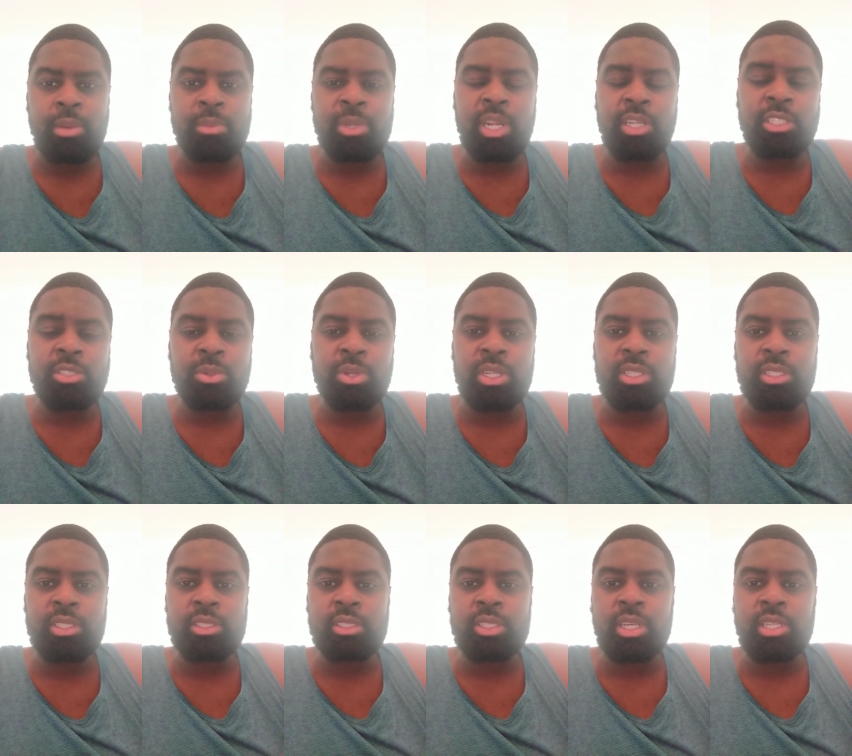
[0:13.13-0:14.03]
But I just want
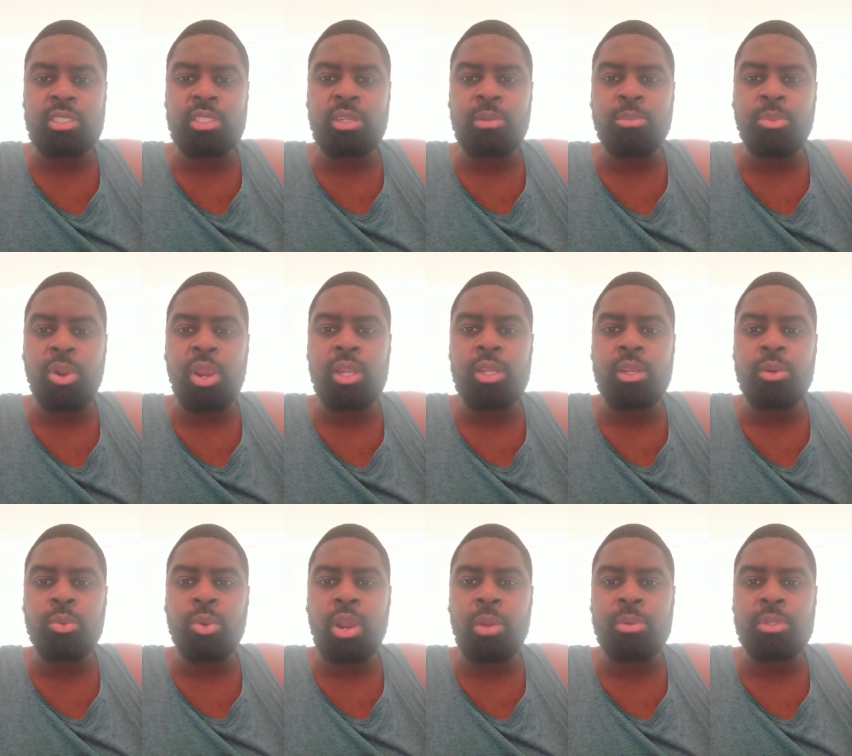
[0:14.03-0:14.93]
to discuss the
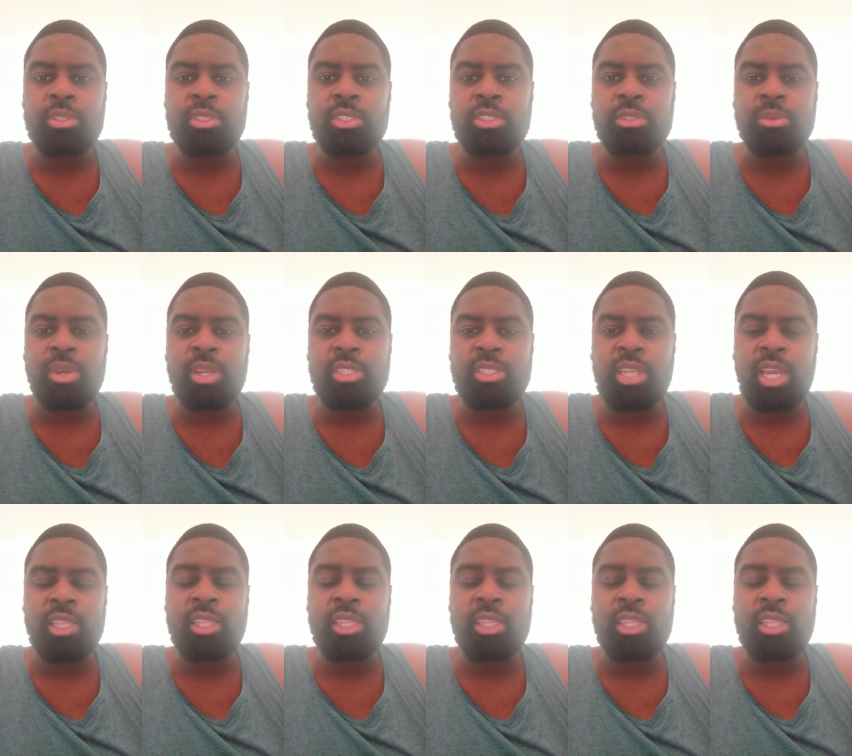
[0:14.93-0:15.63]
Brandon Webber situation.